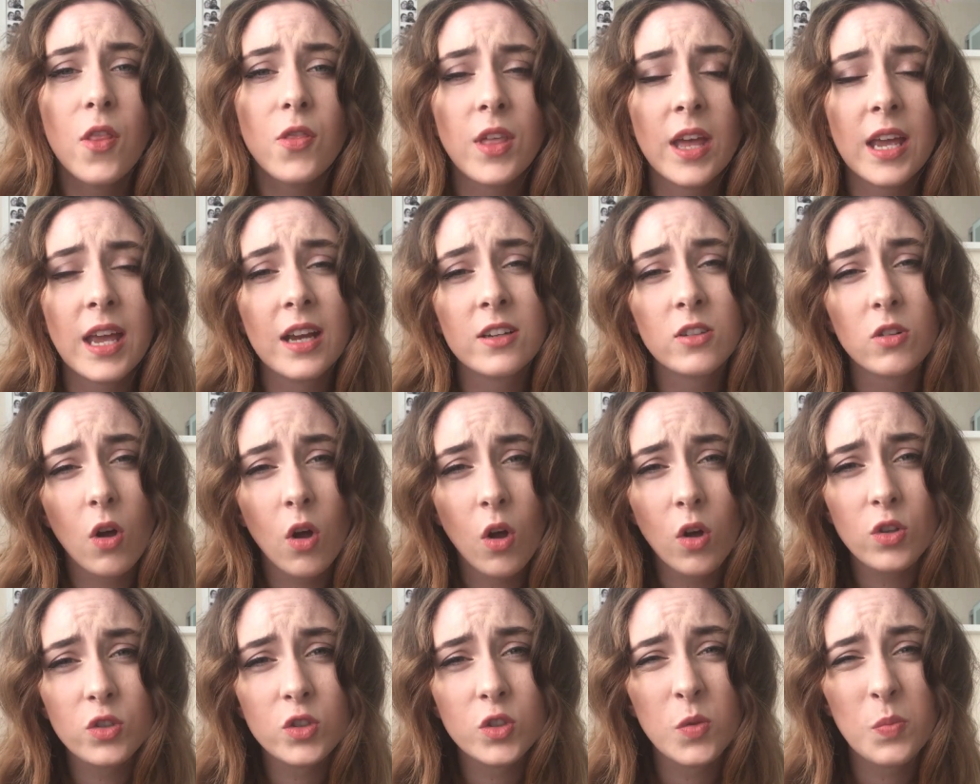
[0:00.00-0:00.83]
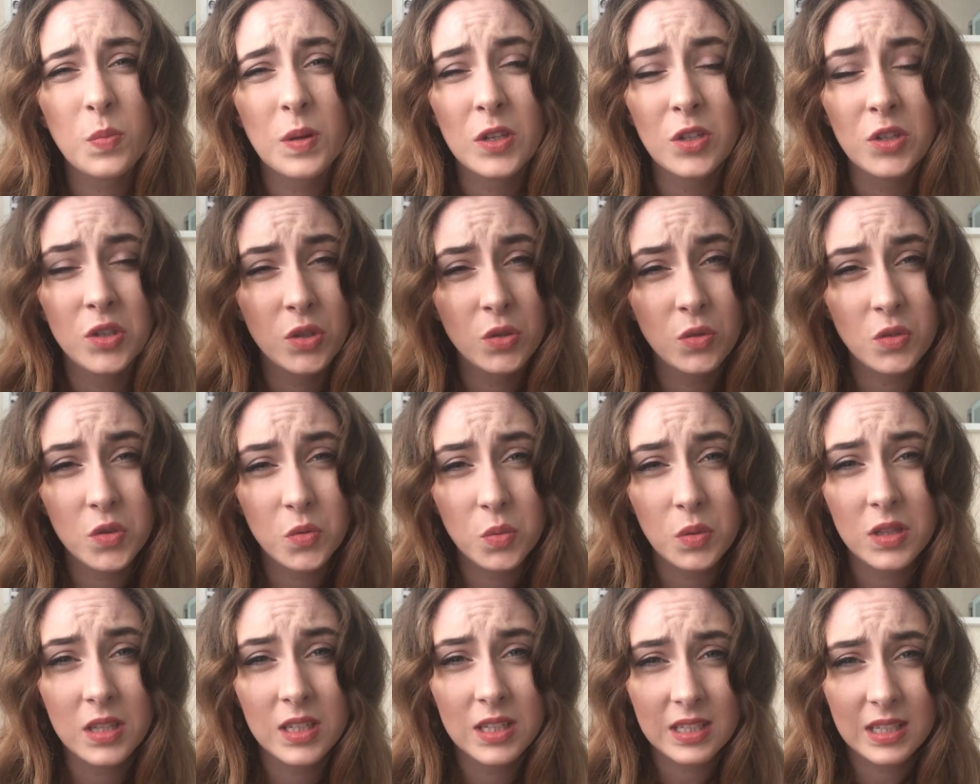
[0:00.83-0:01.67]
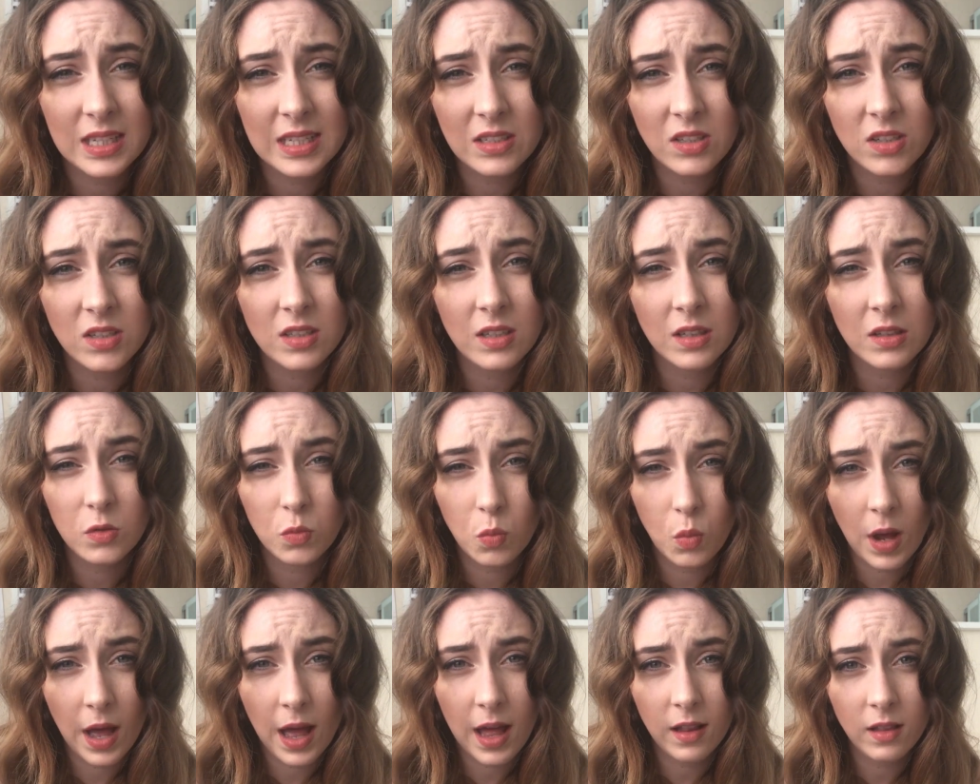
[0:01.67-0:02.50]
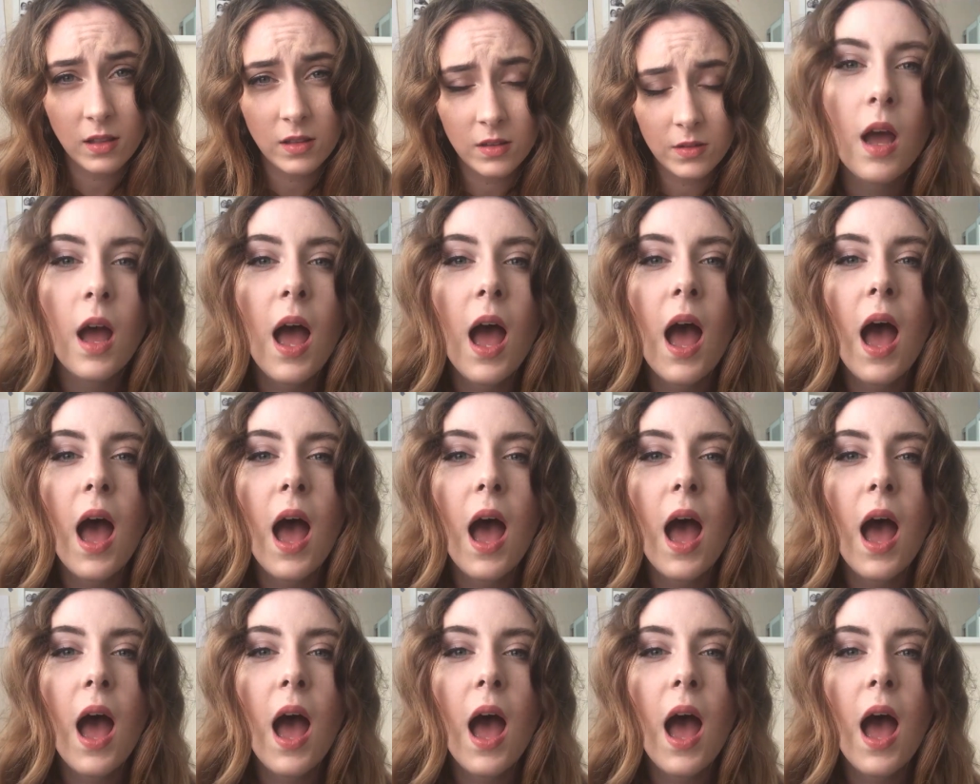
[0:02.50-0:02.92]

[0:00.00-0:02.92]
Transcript: They had also been used with the scissors as well.